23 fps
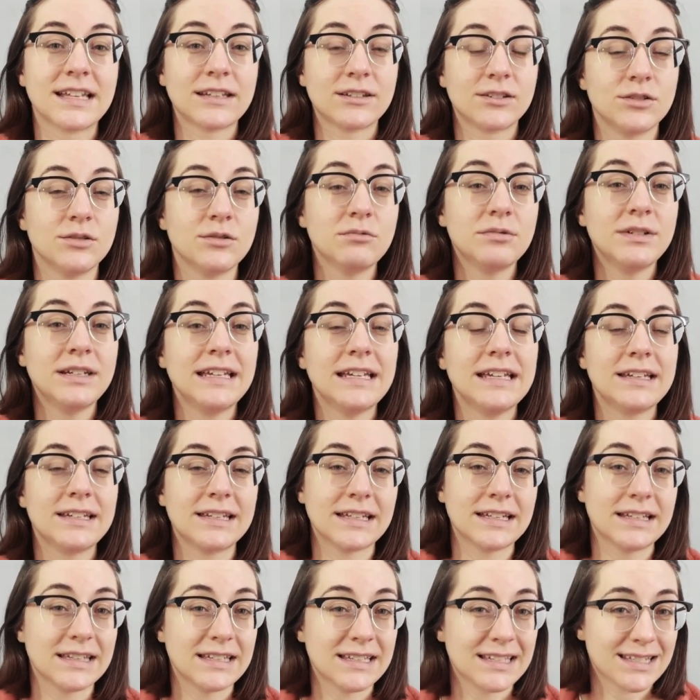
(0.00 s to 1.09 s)
that you need
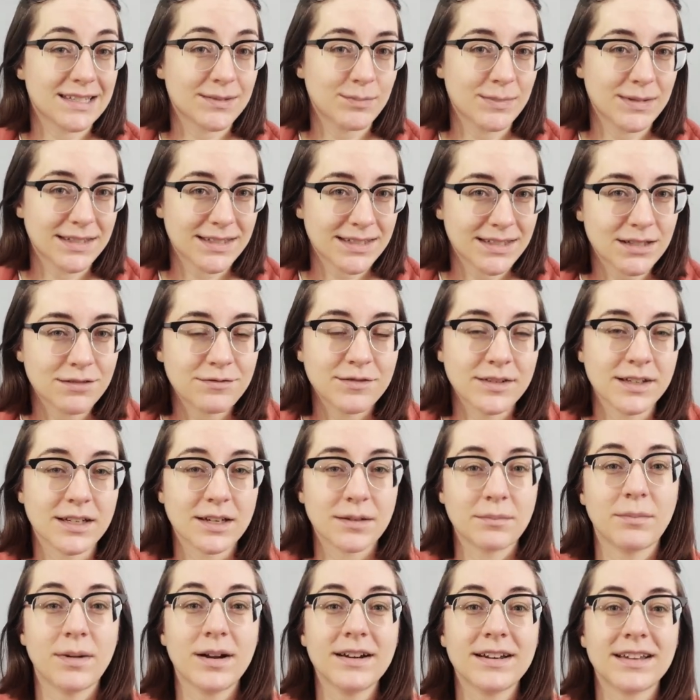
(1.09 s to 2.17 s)
in this
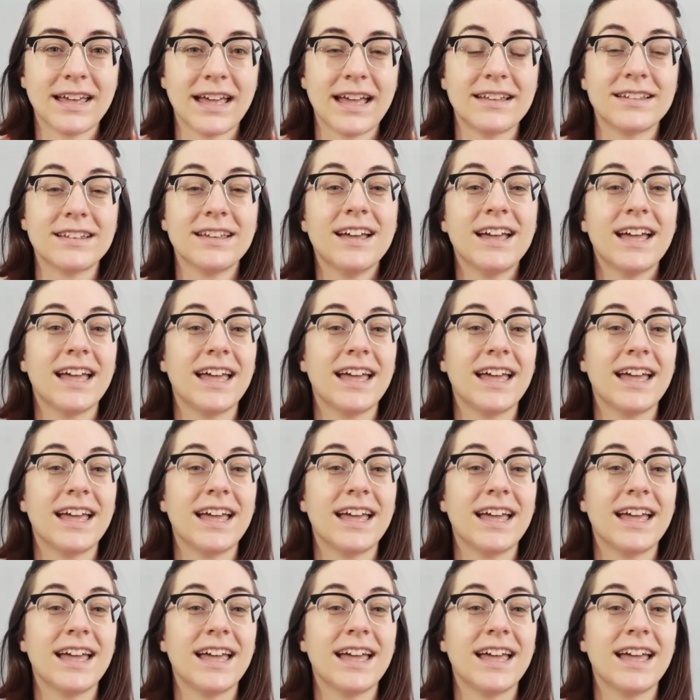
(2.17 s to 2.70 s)
specific market